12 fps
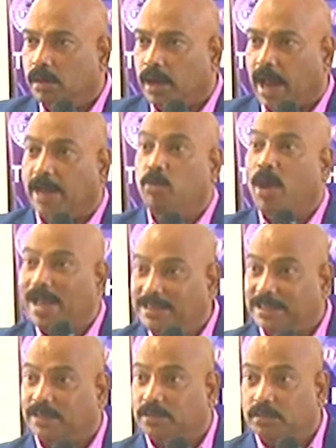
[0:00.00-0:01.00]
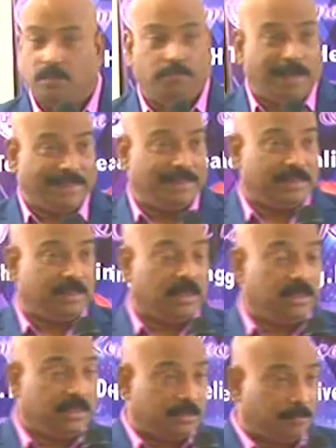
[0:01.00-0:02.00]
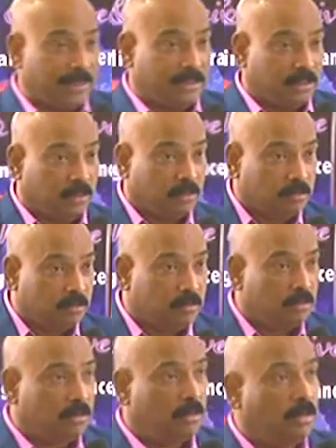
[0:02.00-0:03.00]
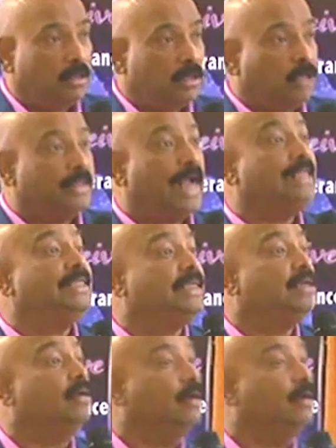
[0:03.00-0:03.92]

and you match it, match it, and dispatch it. Now that's sin.